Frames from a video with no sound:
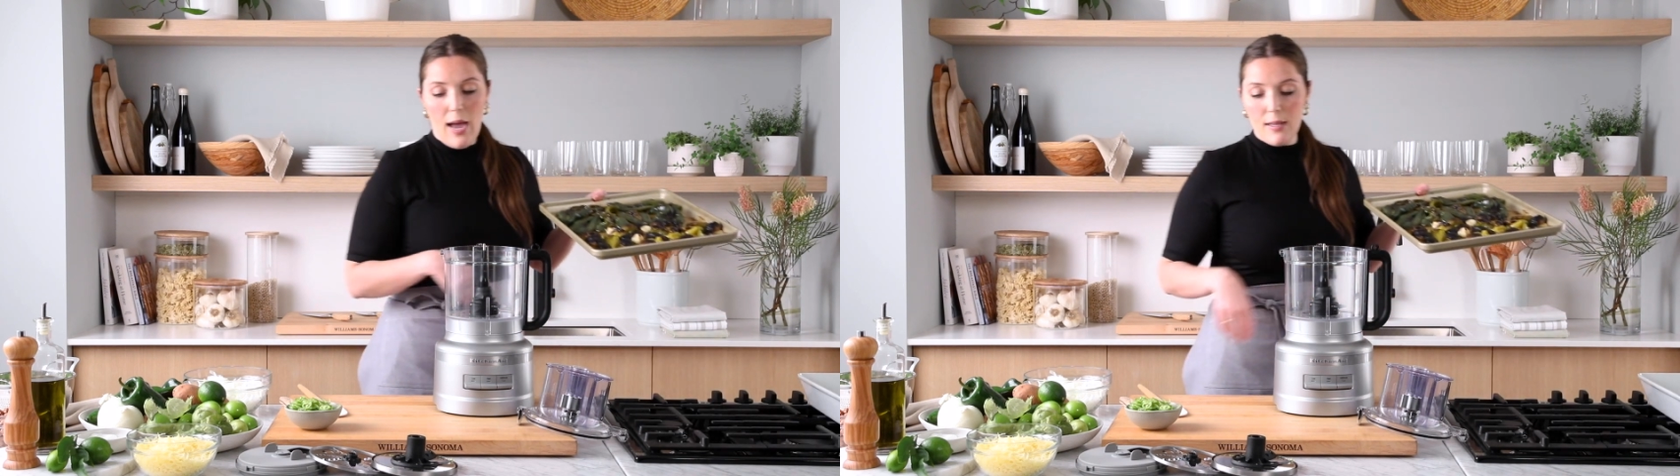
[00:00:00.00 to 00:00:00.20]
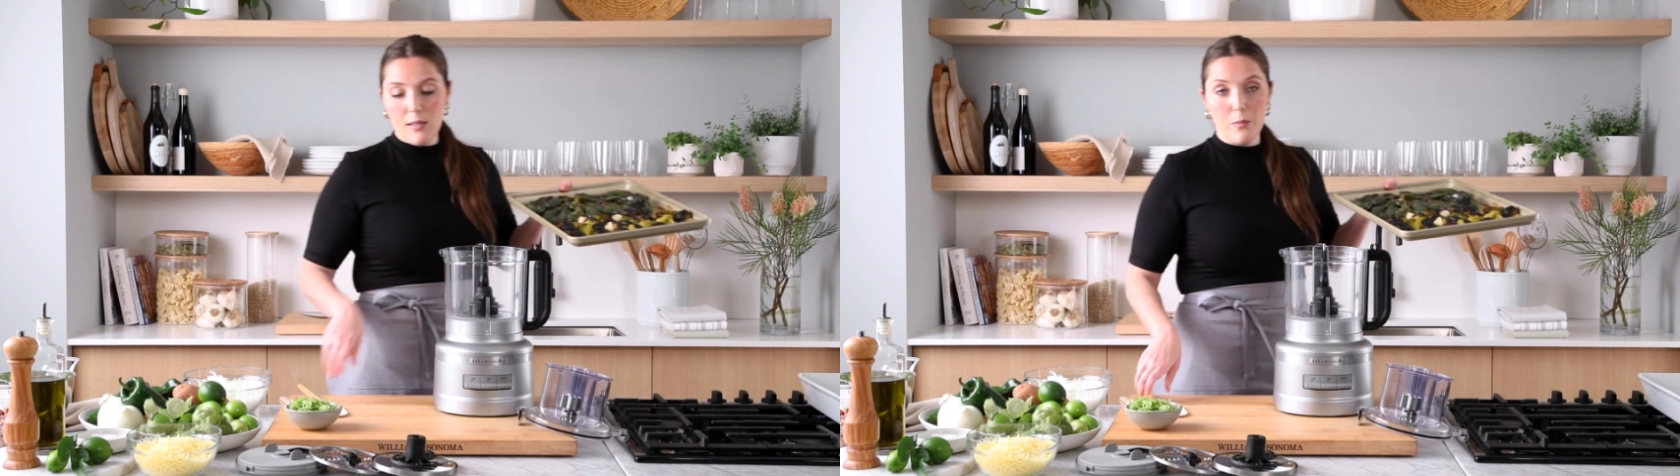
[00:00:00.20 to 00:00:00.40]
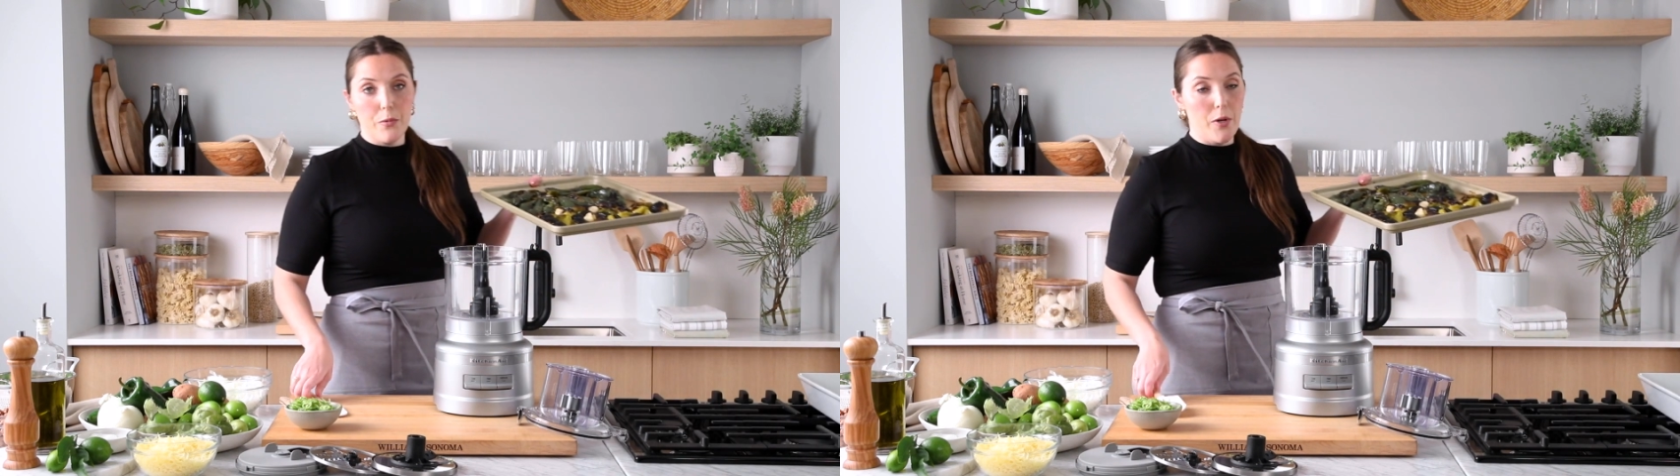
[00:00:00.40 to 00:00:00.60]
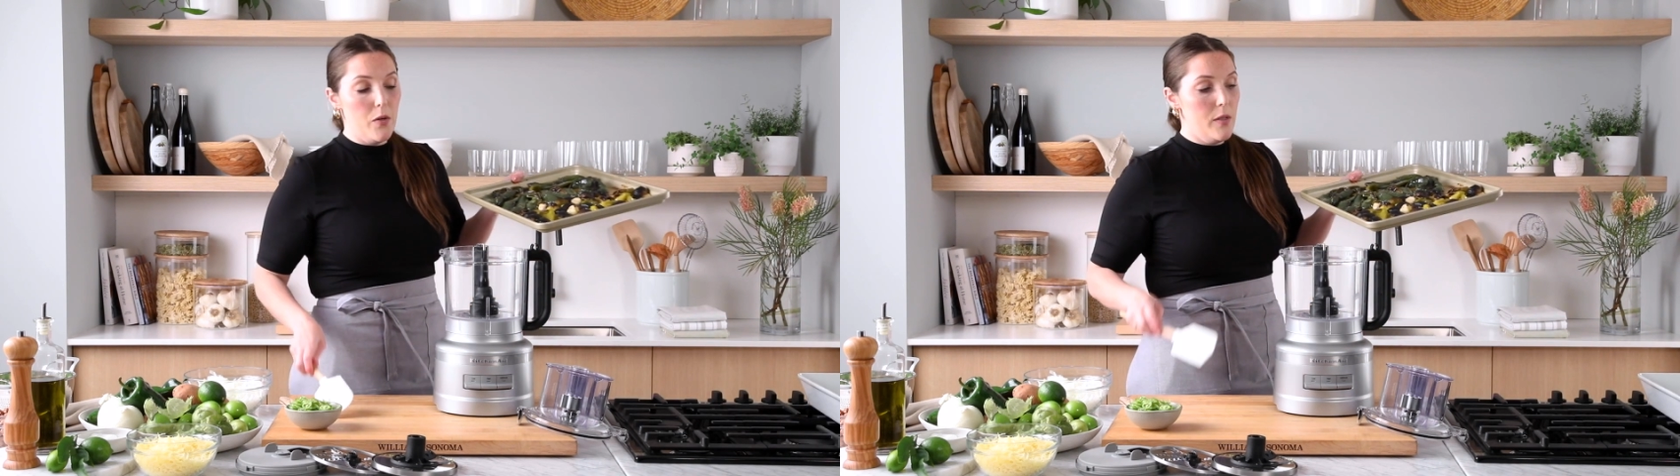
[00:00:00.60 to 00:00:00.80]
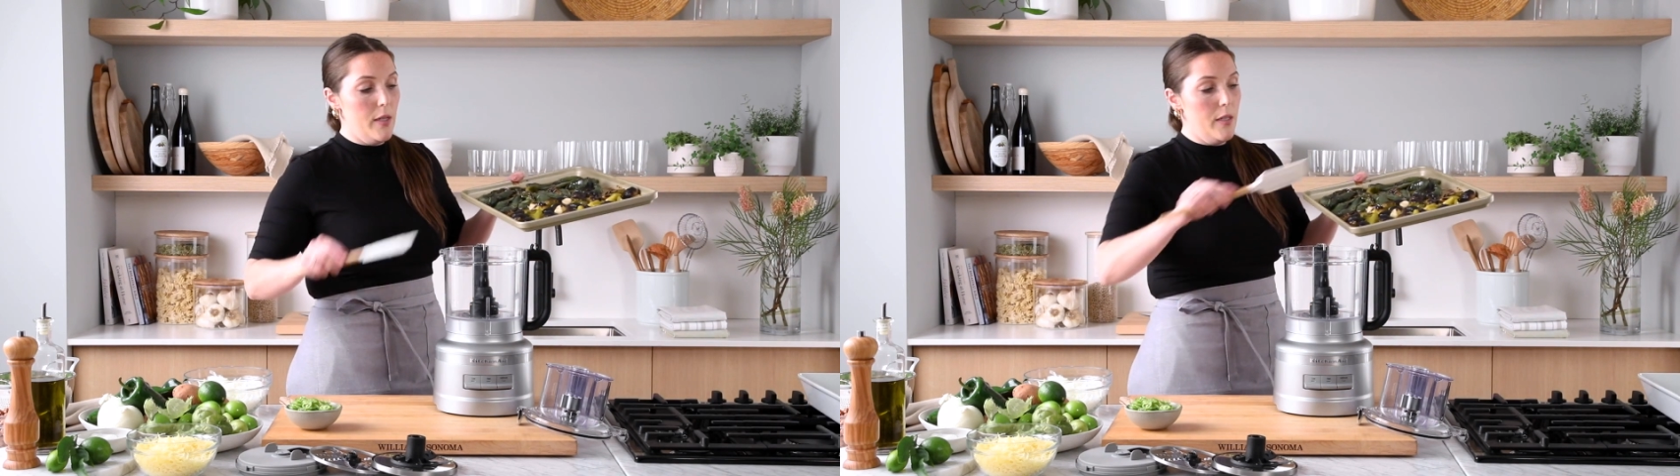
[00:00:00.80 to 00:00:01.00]
add some
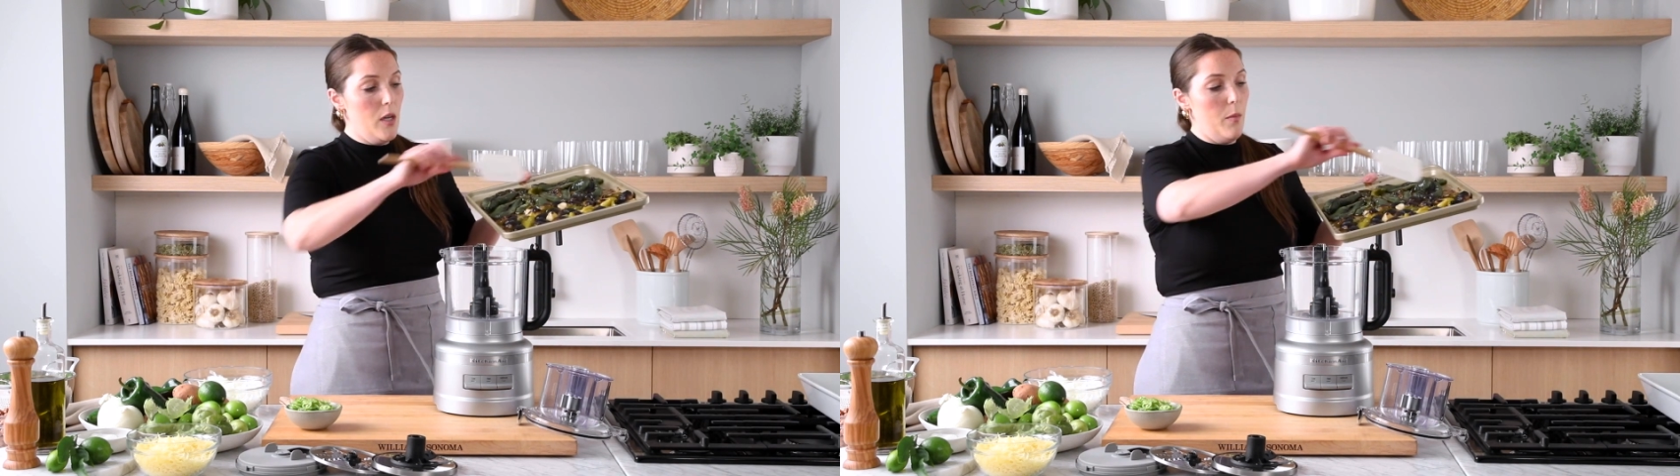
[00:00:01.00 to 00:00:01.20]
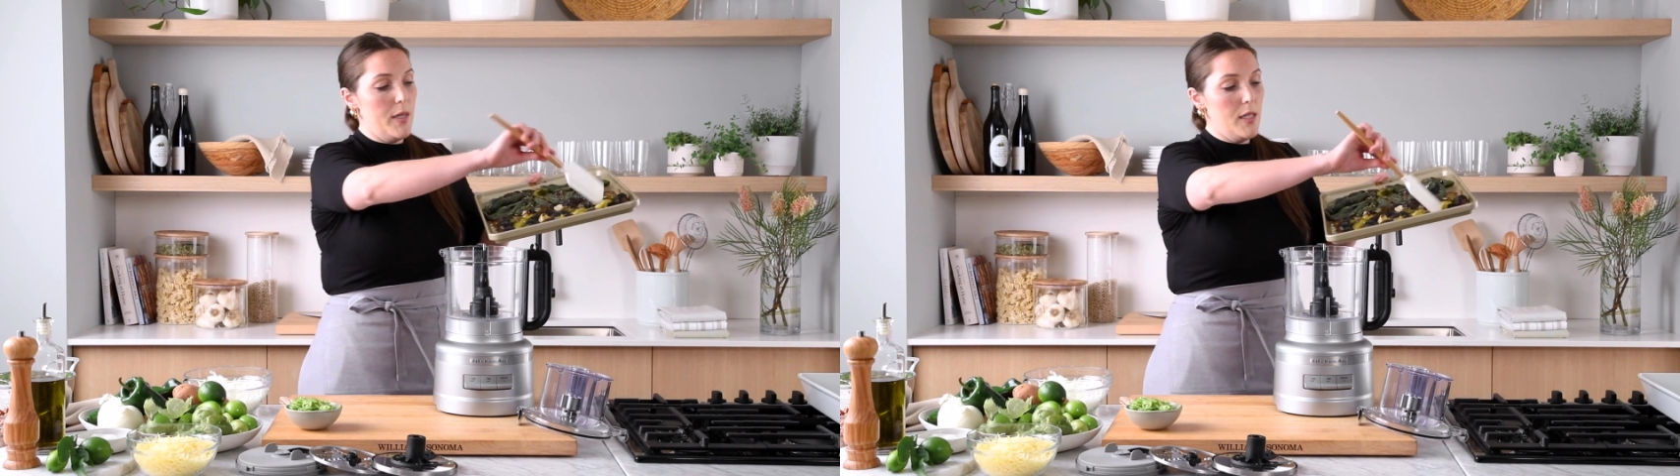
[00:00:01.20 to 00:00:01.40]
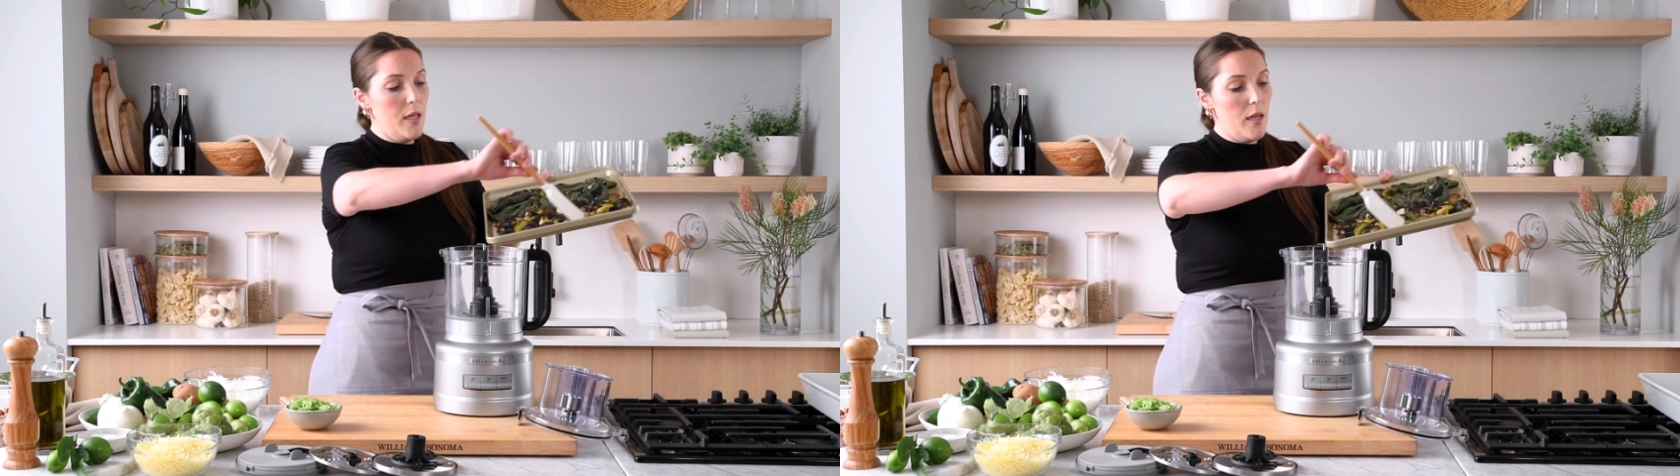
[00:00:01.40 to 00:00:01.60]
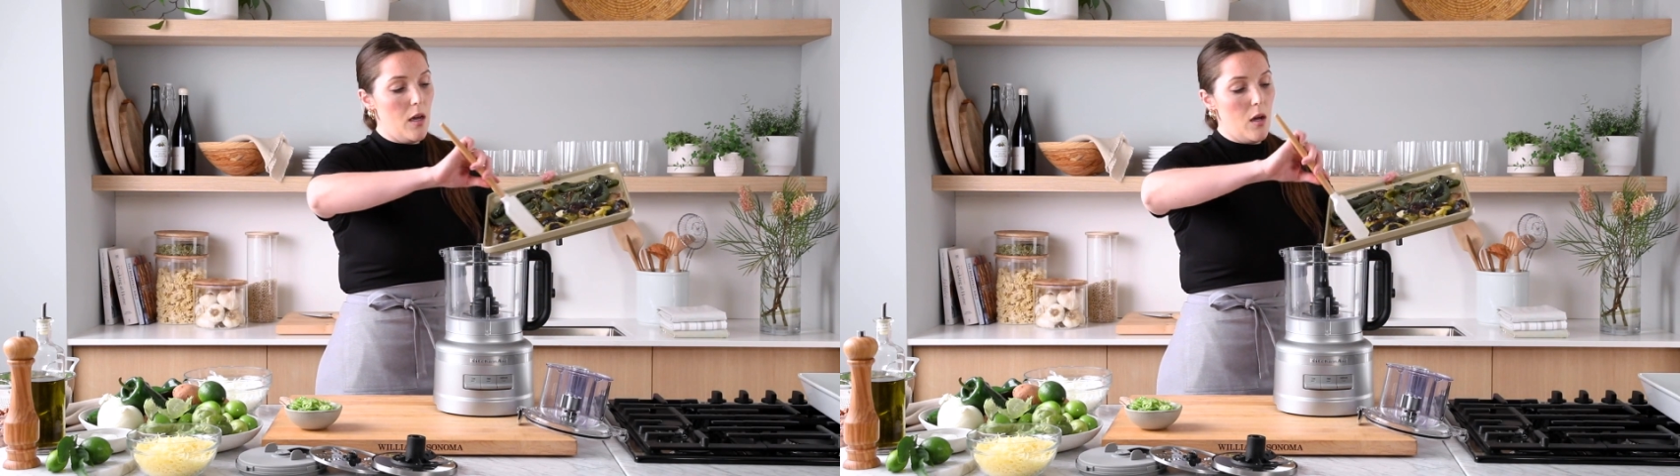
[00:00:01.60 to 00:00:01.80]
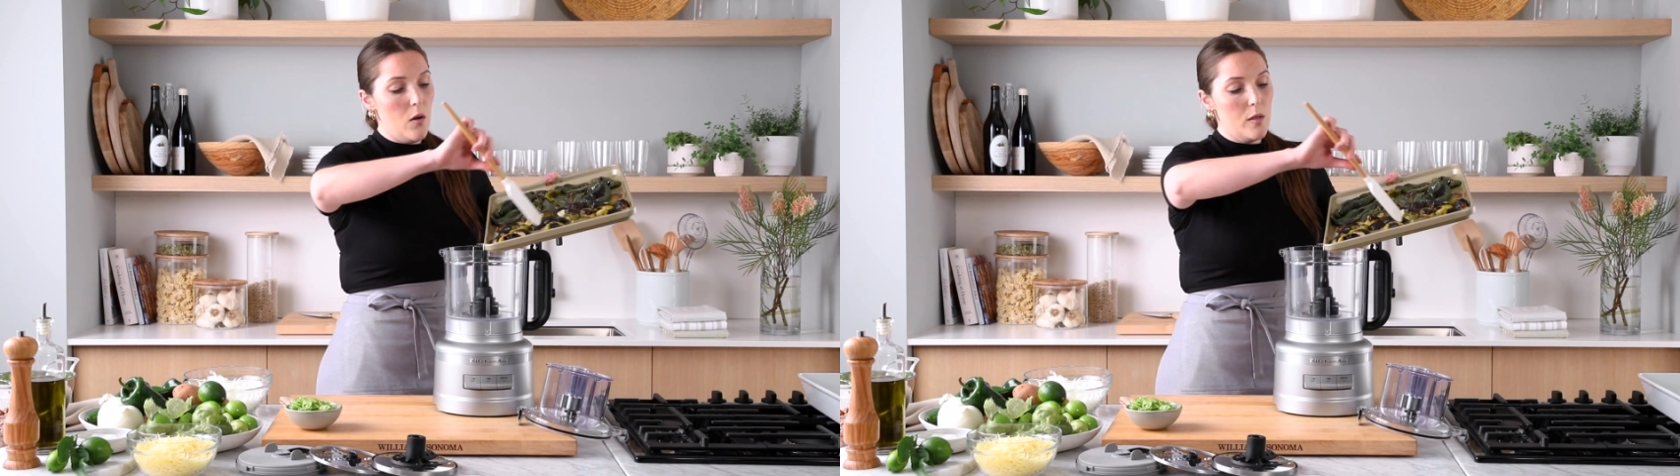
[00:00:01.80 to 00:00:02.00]
roasted
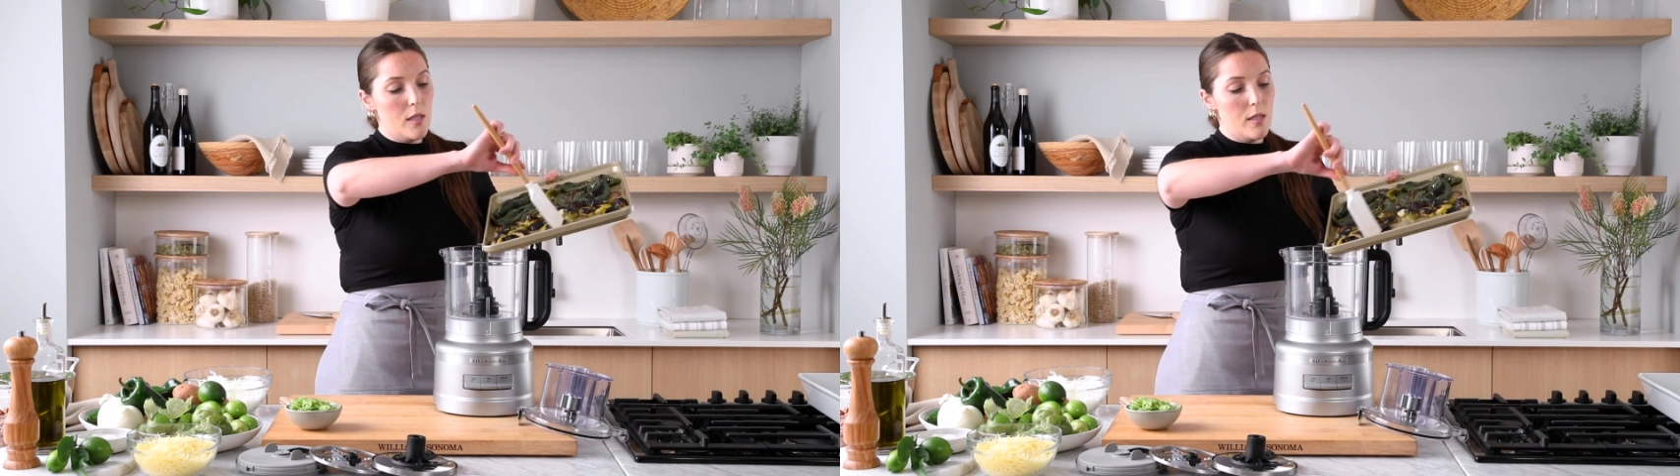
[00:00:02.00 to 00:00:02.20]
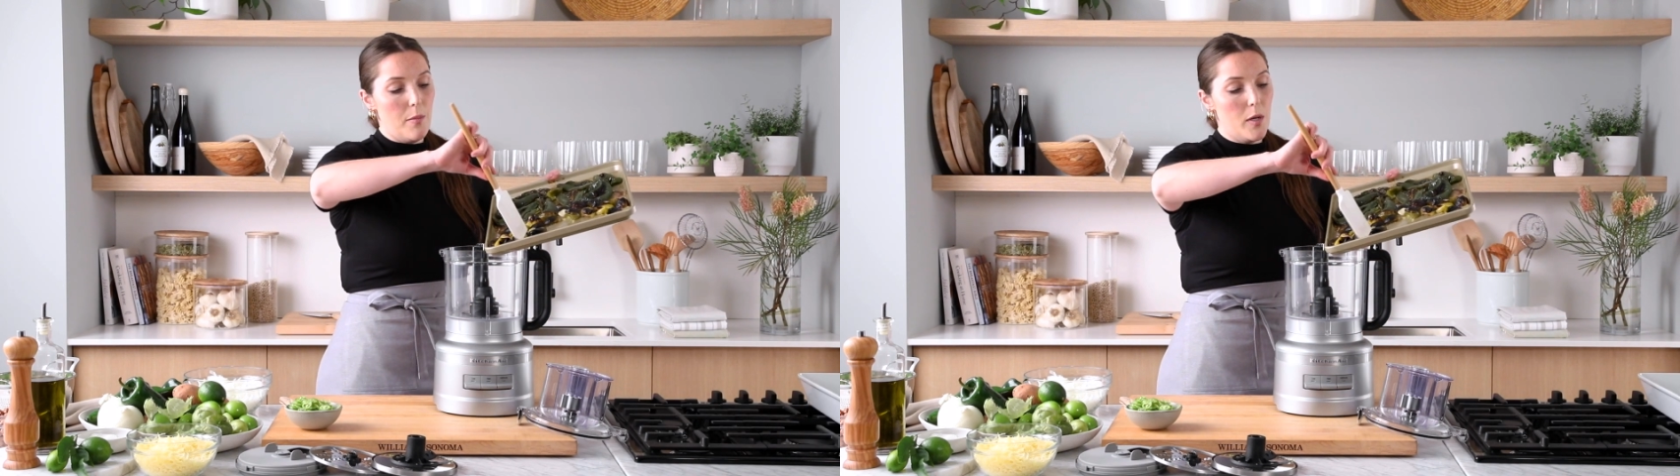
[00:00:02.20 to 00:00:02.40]
tomatillos, some